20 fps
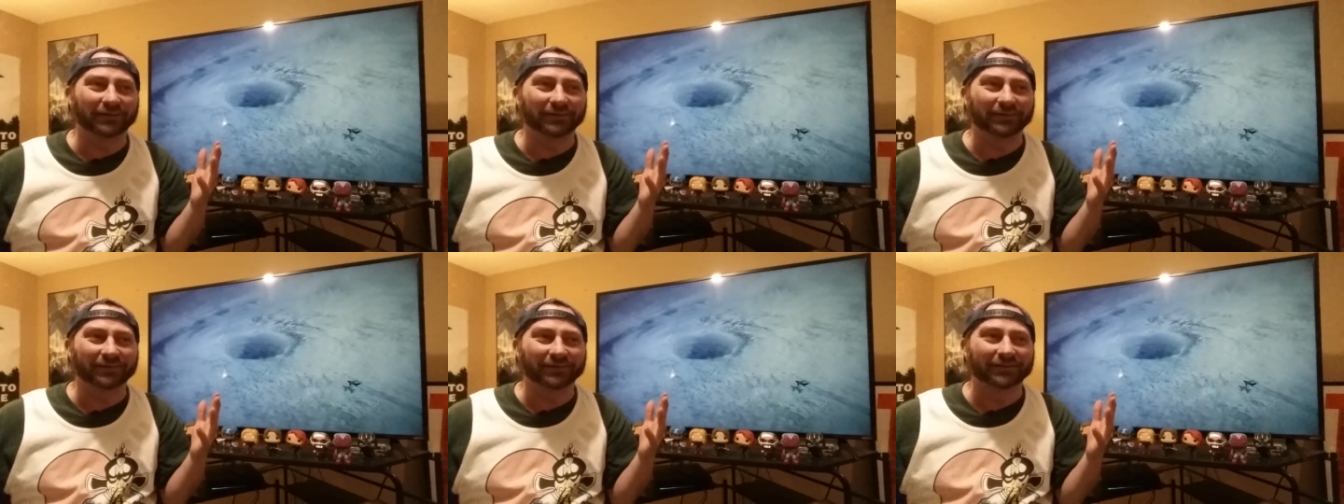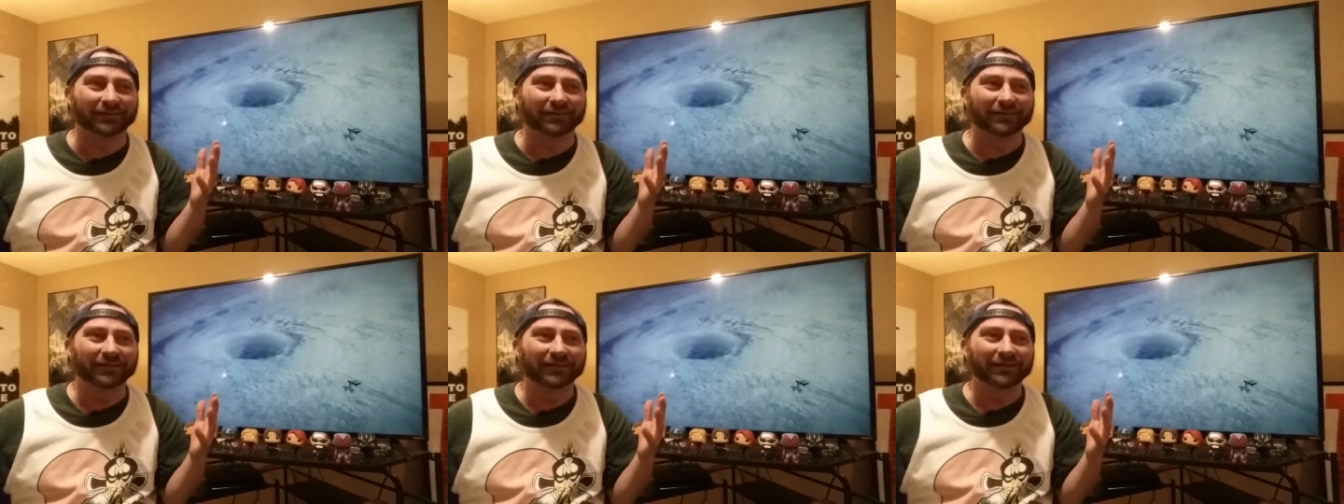the,
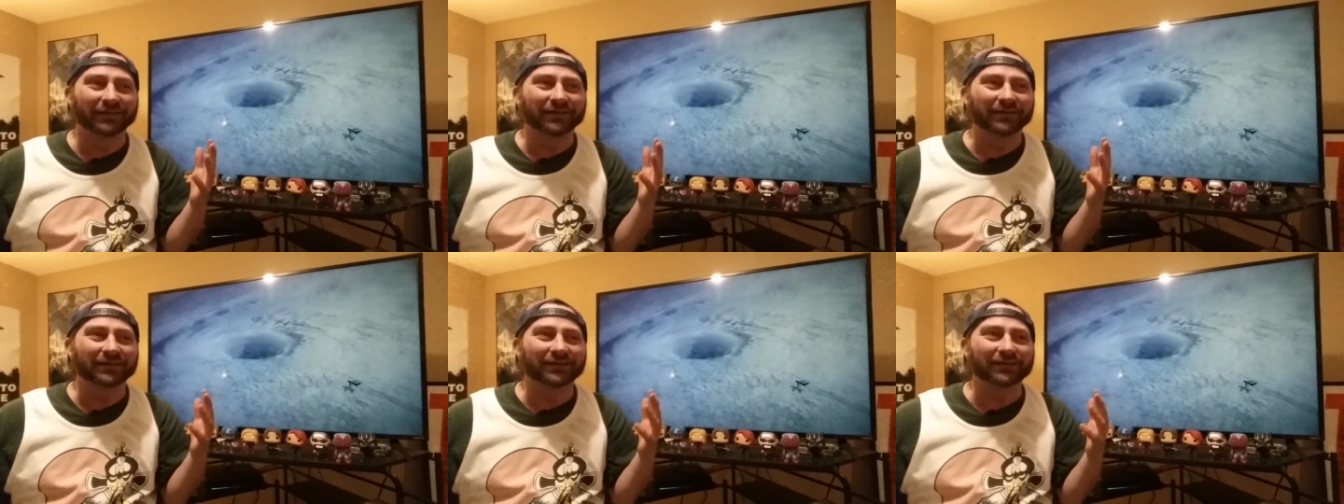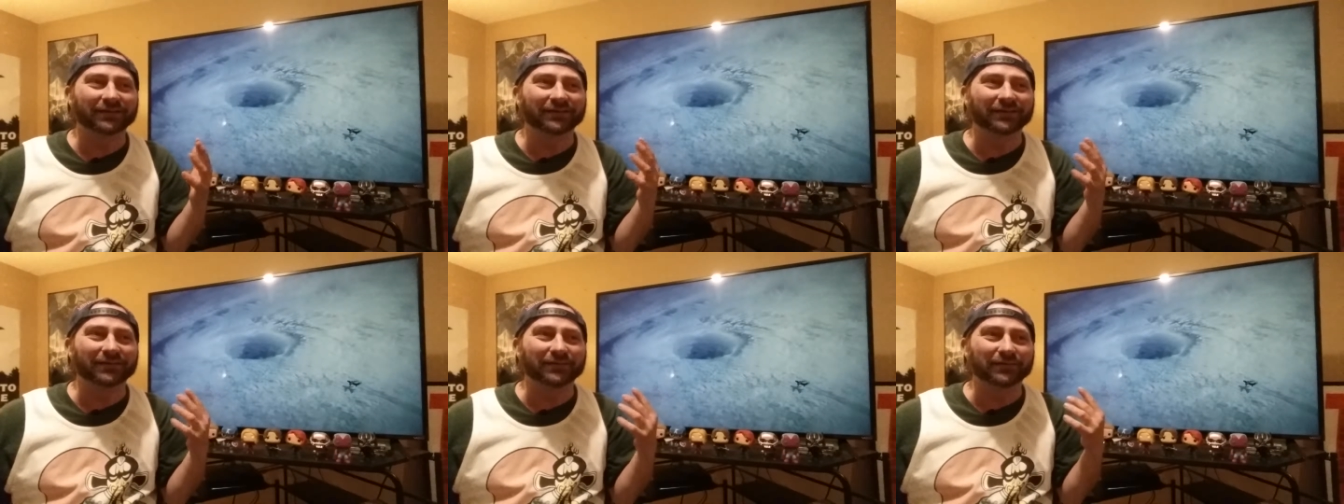
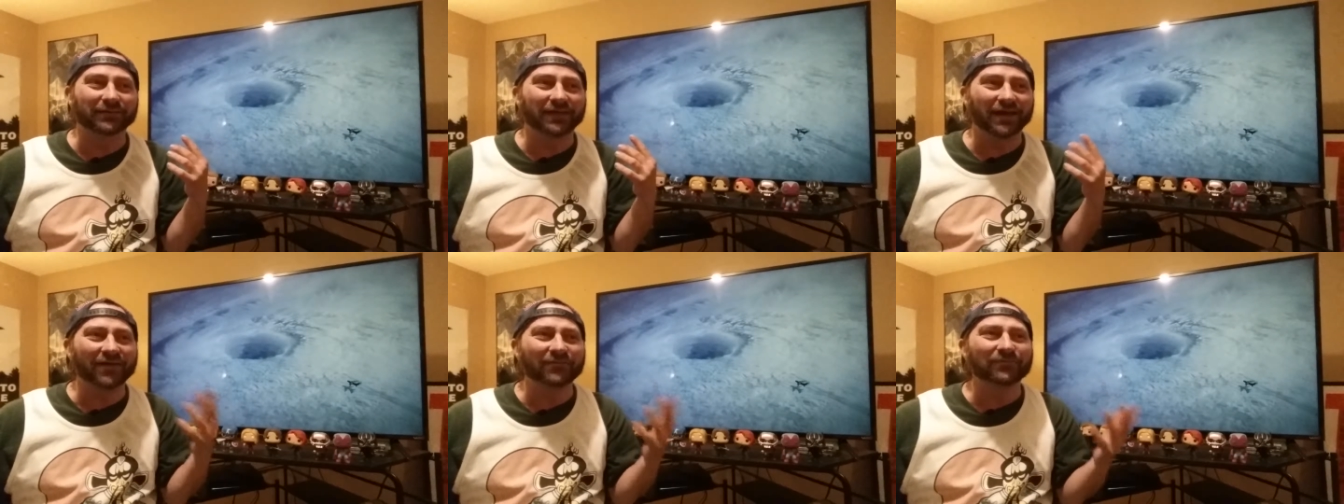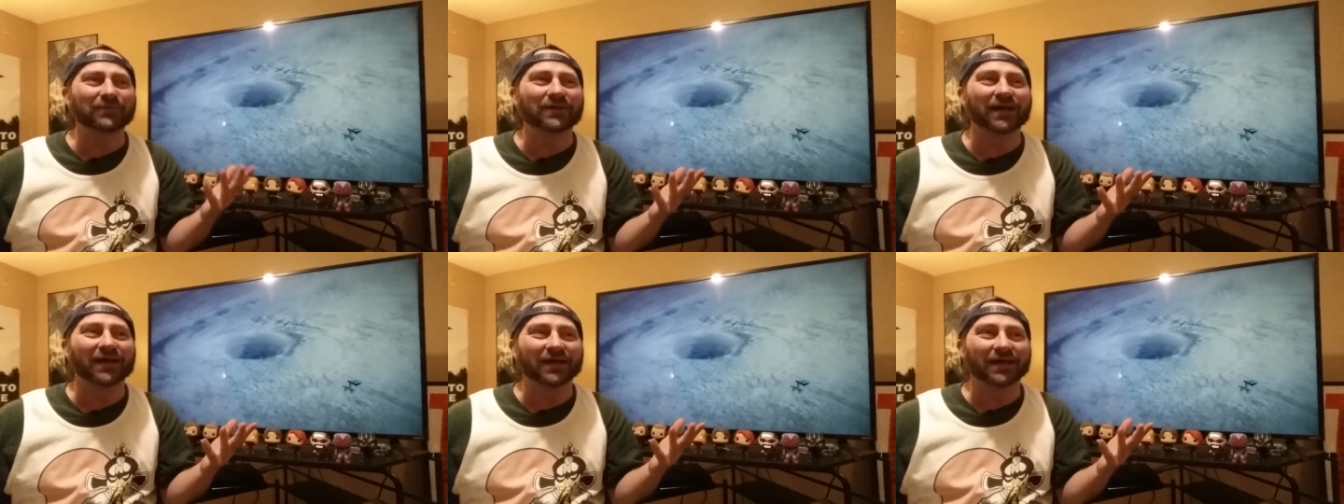the, the
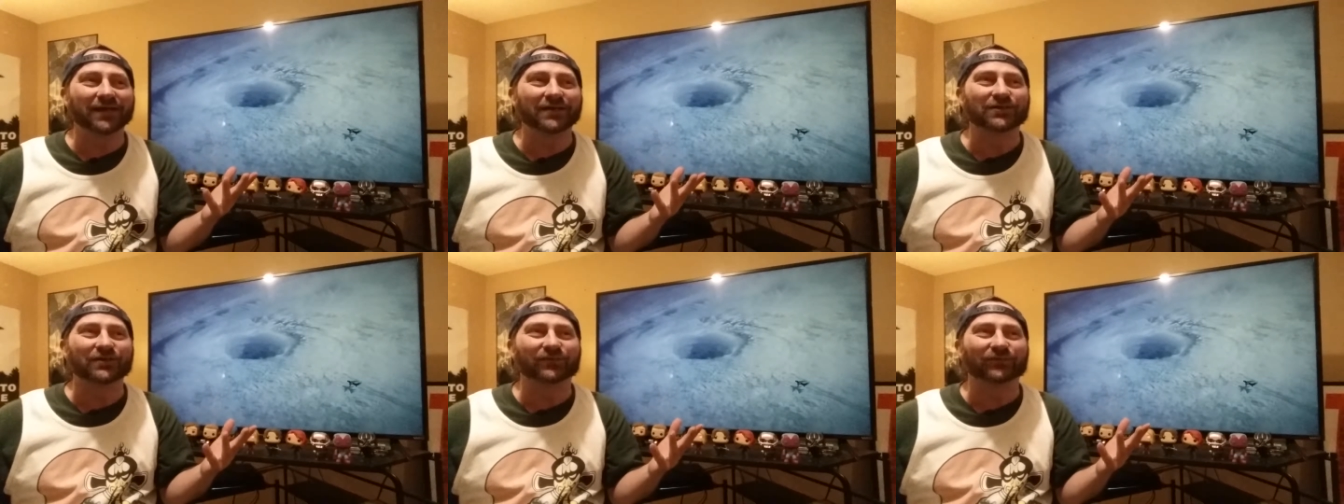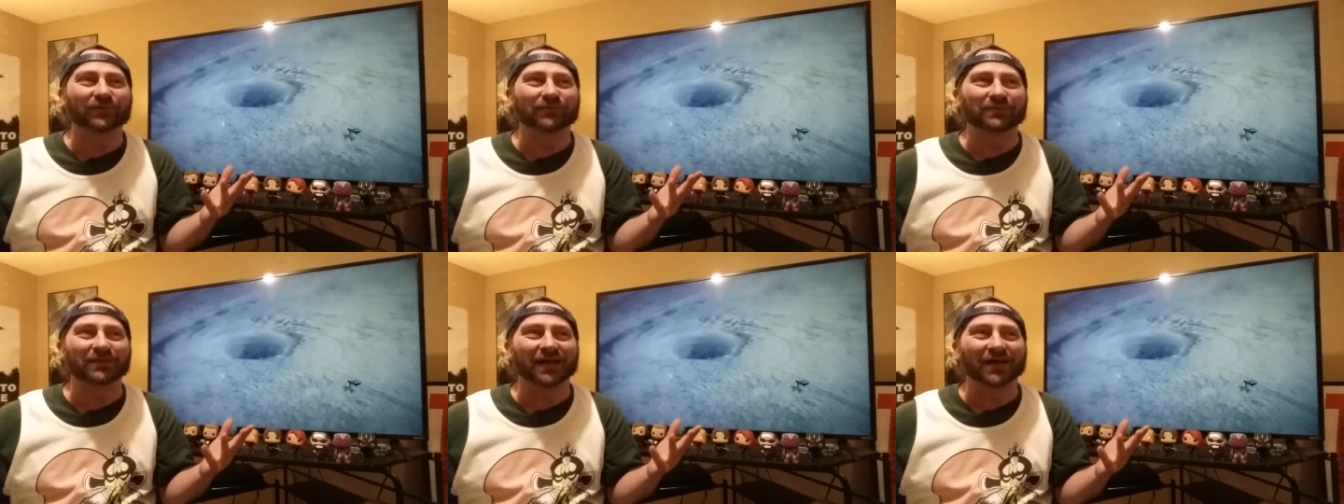FBI
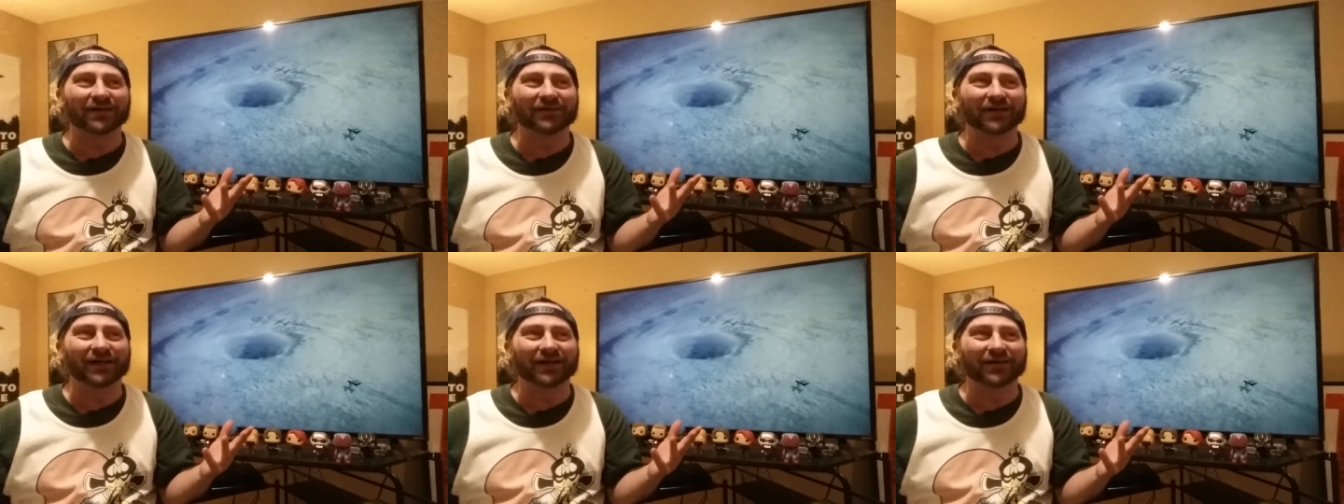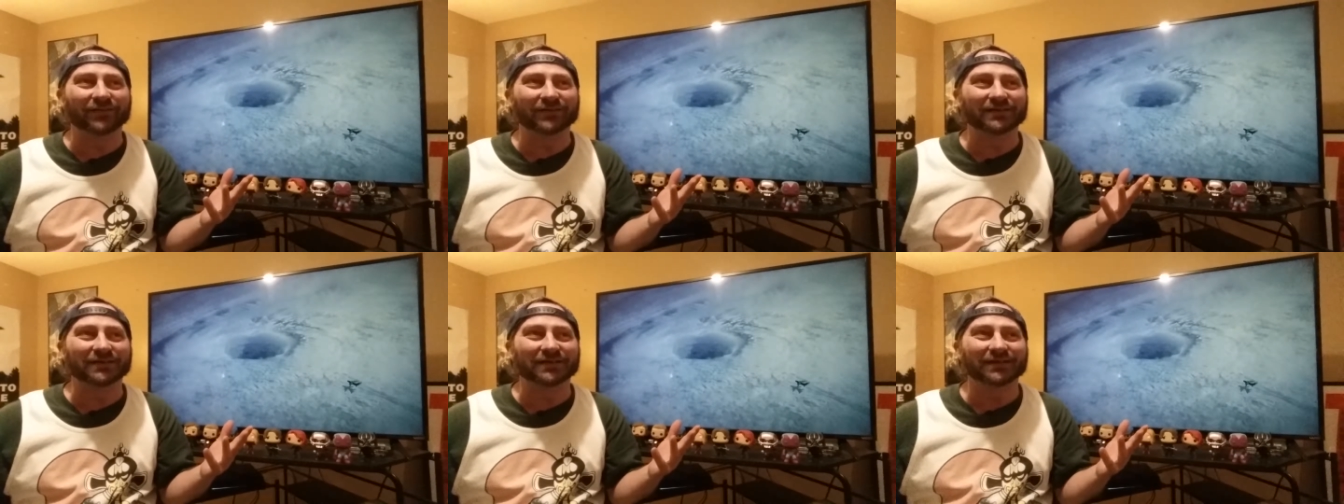agent from
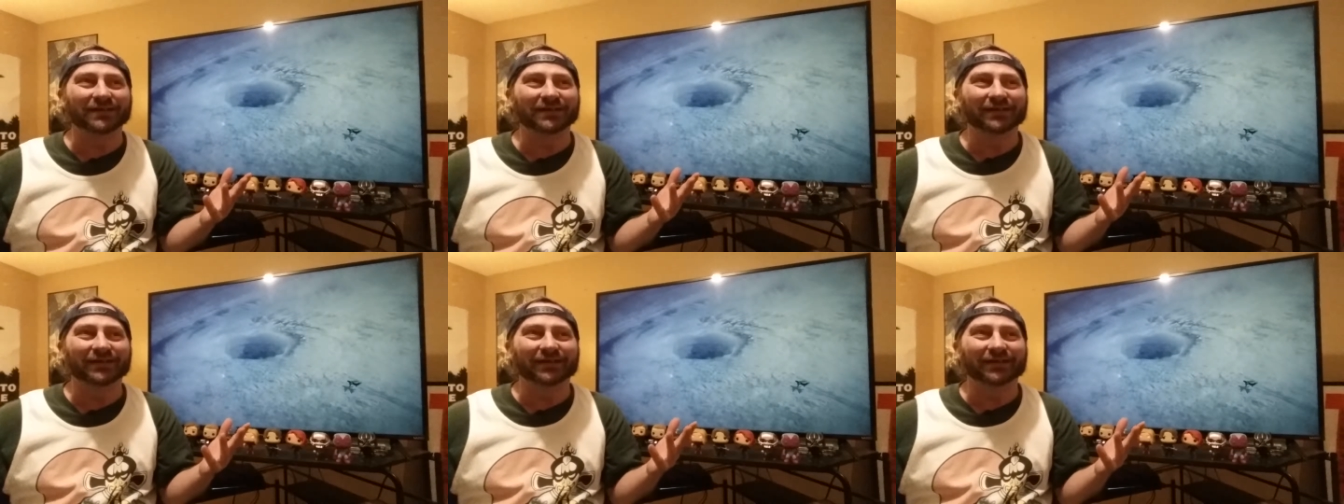Dollhouse